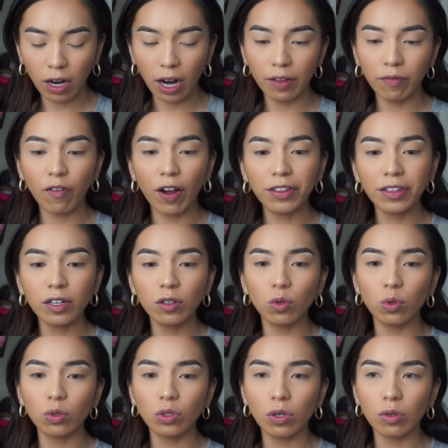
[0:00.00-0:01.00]
I find that
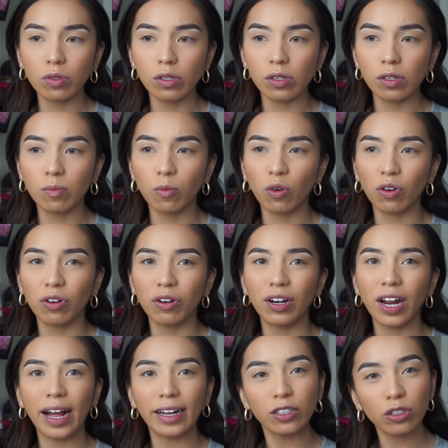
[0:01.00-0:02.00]
cool tones look more
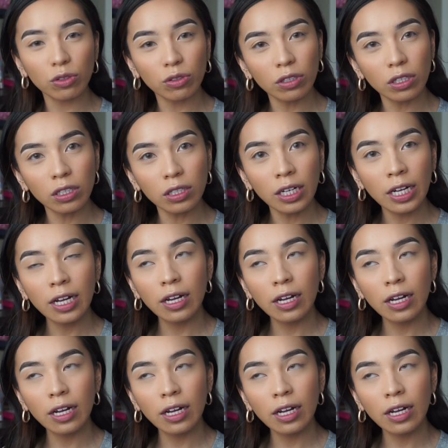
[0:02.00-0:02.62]
natural